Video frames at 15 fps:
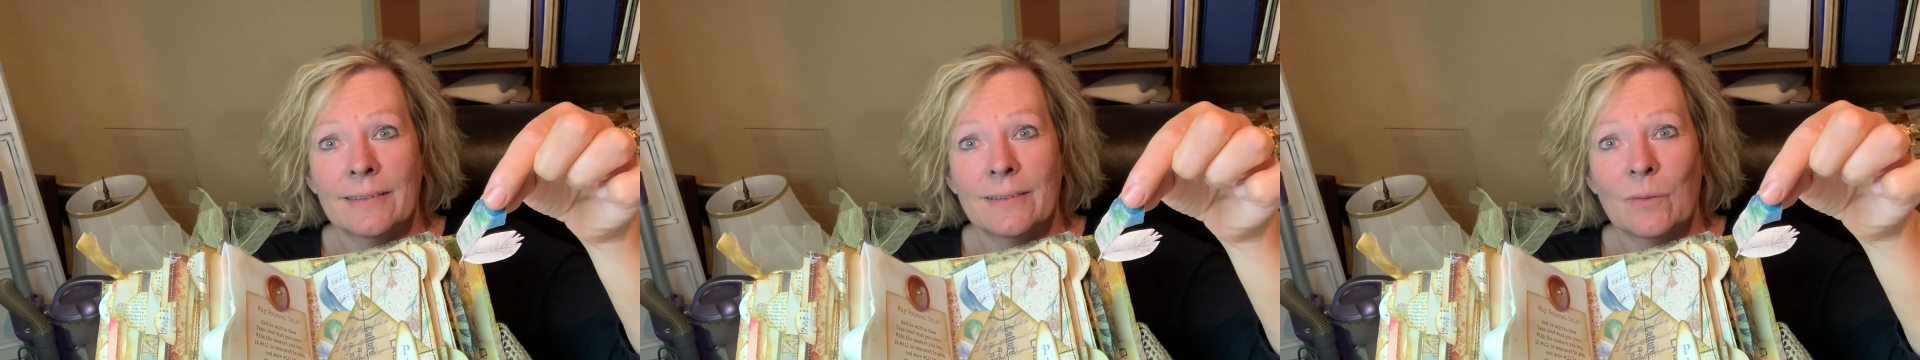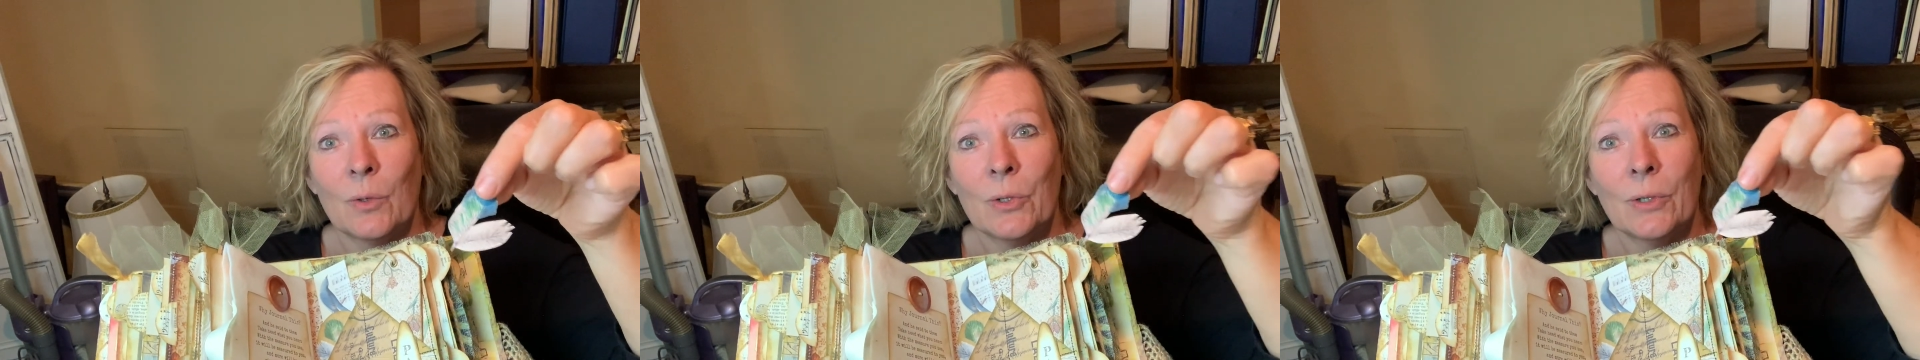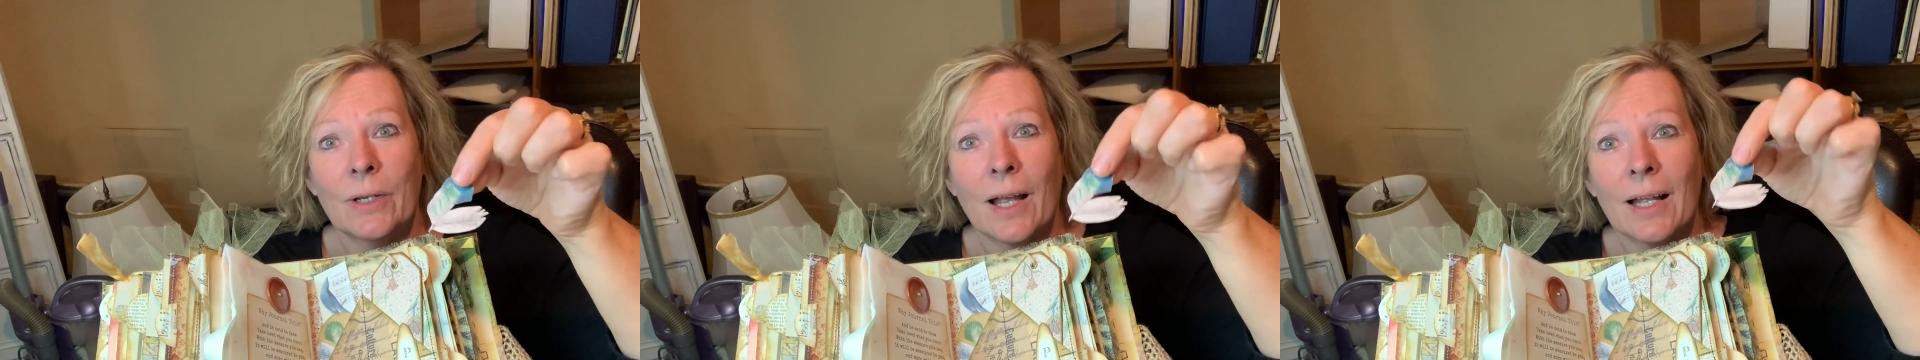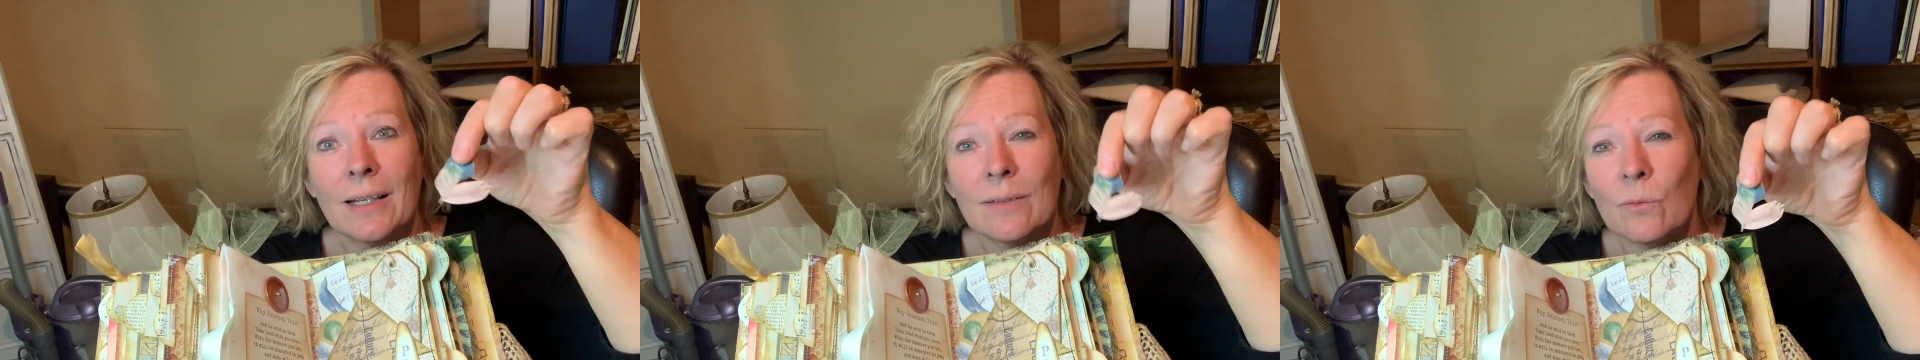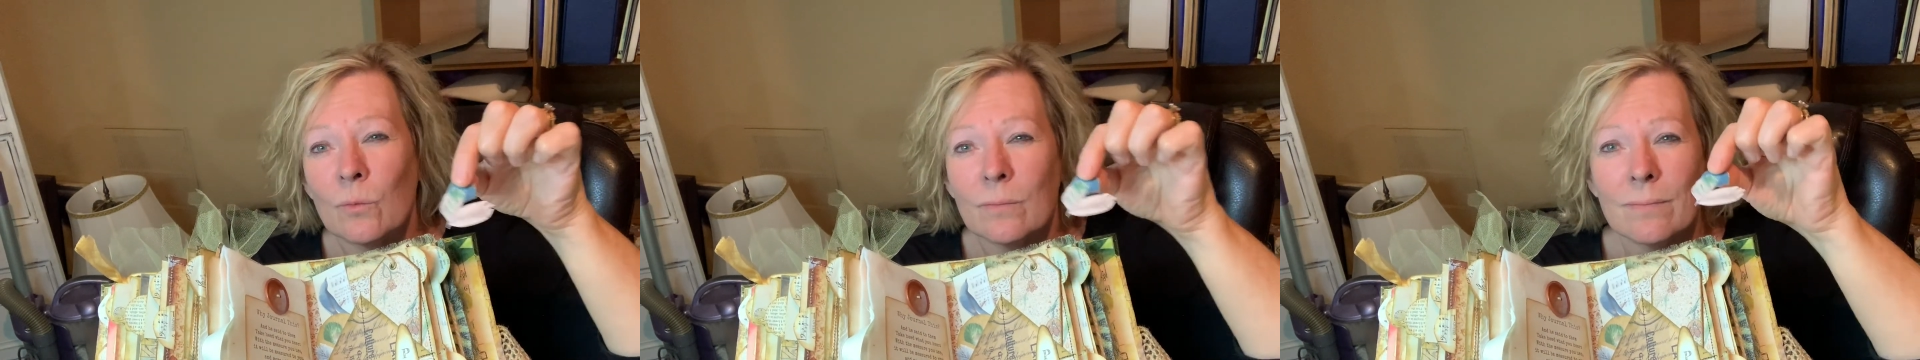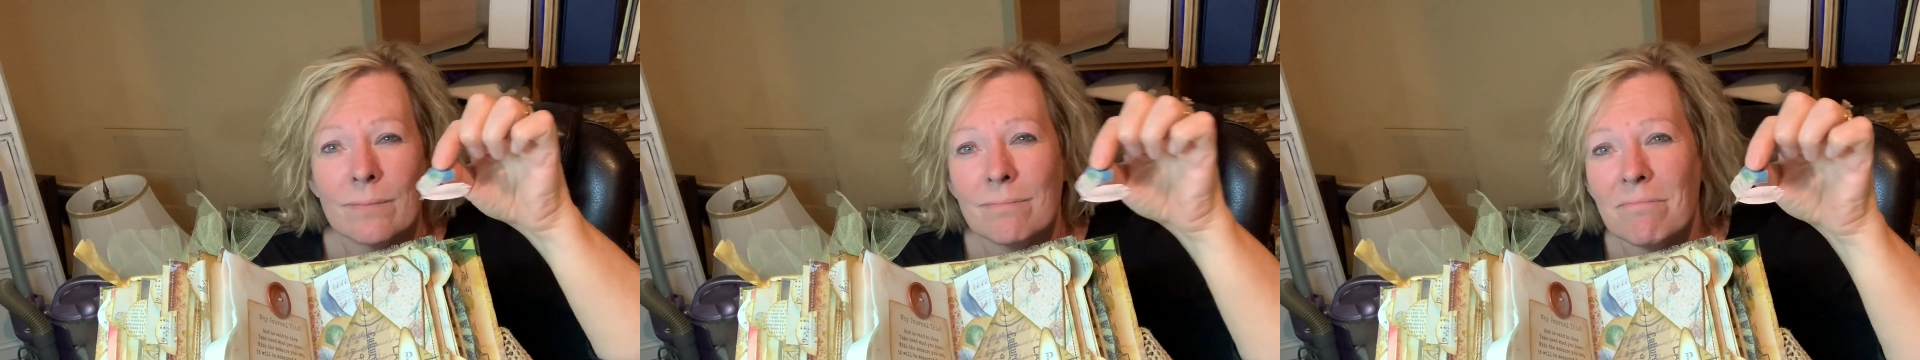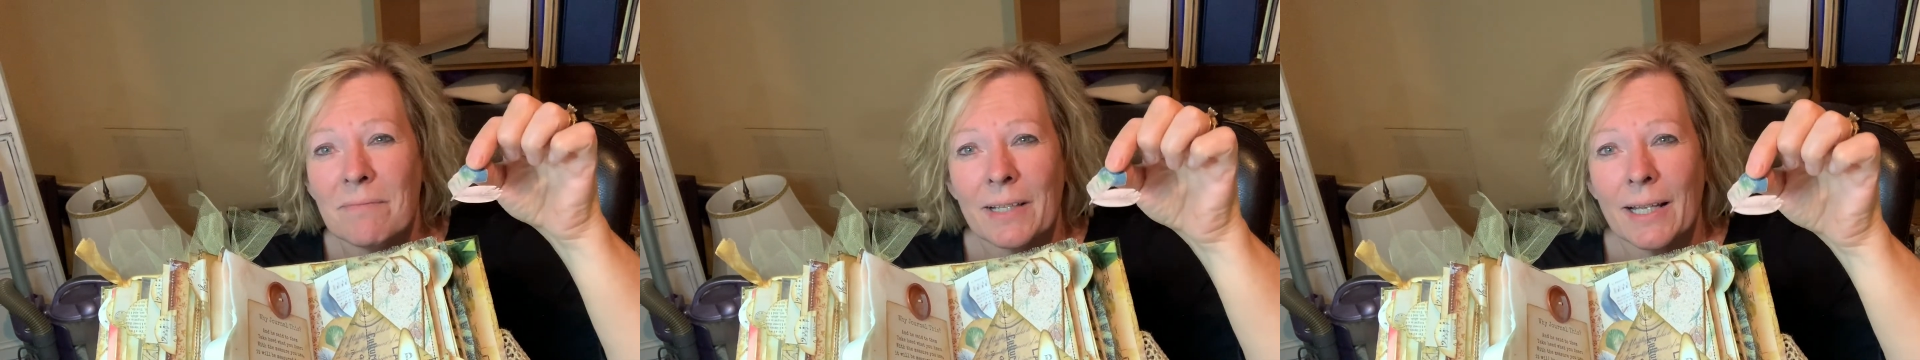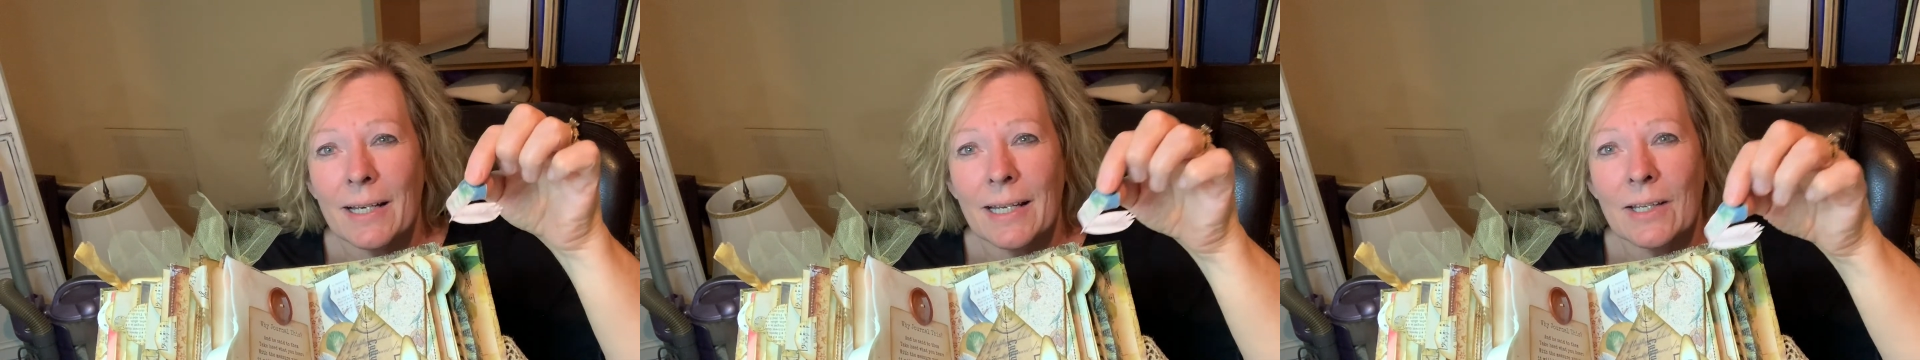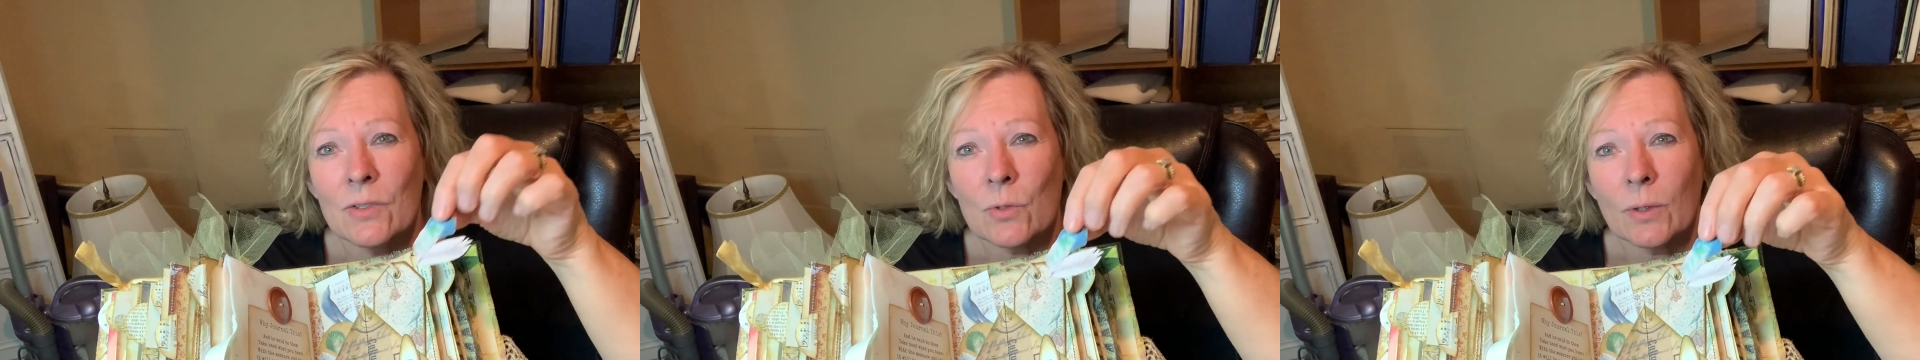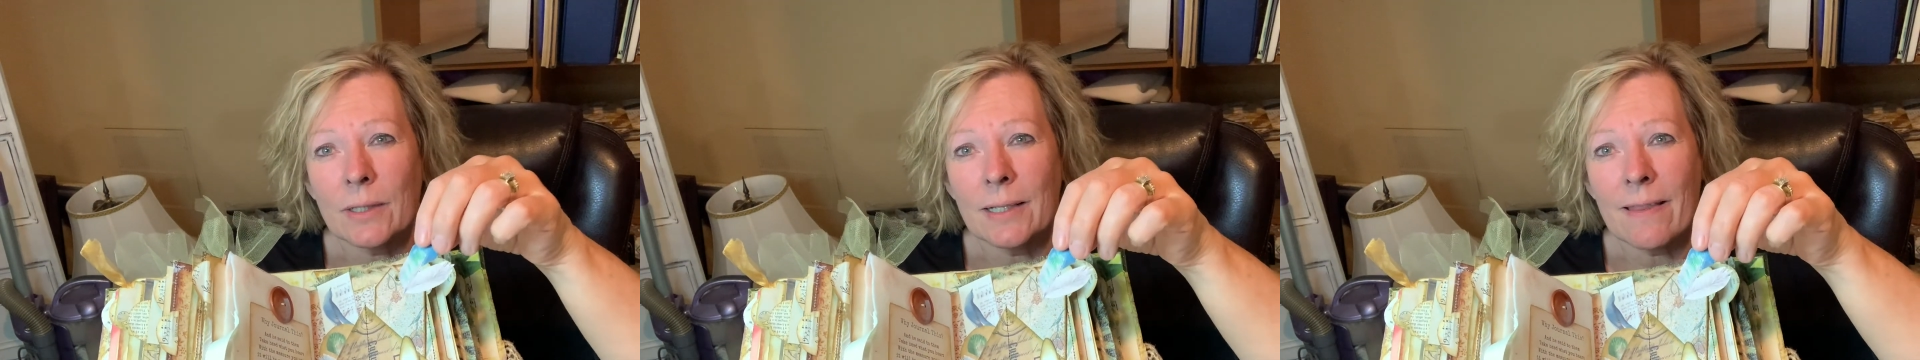When you cut kind of
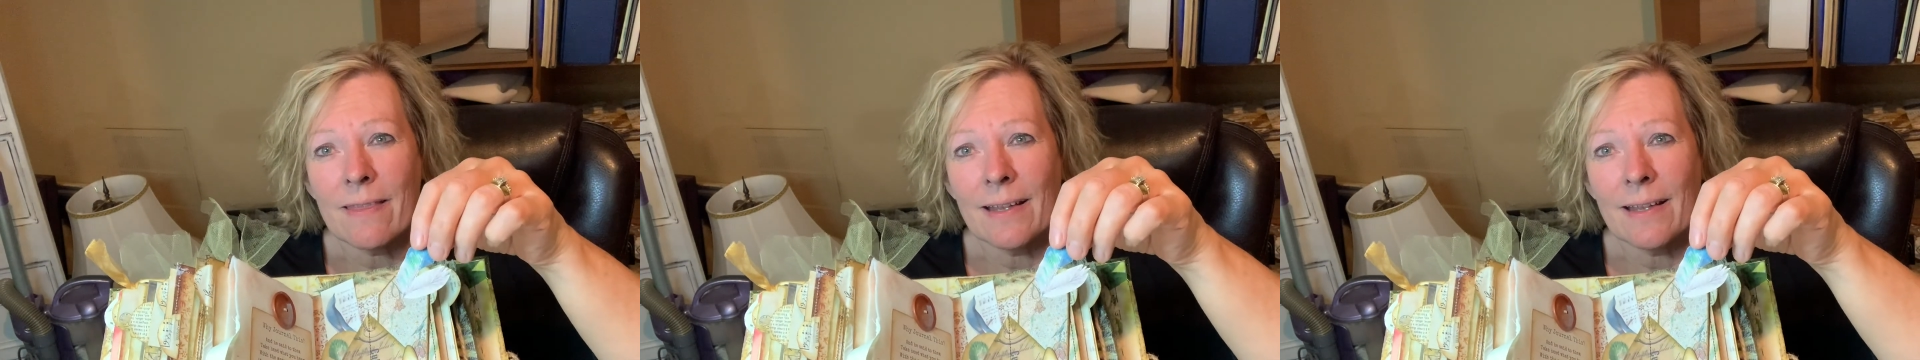intricate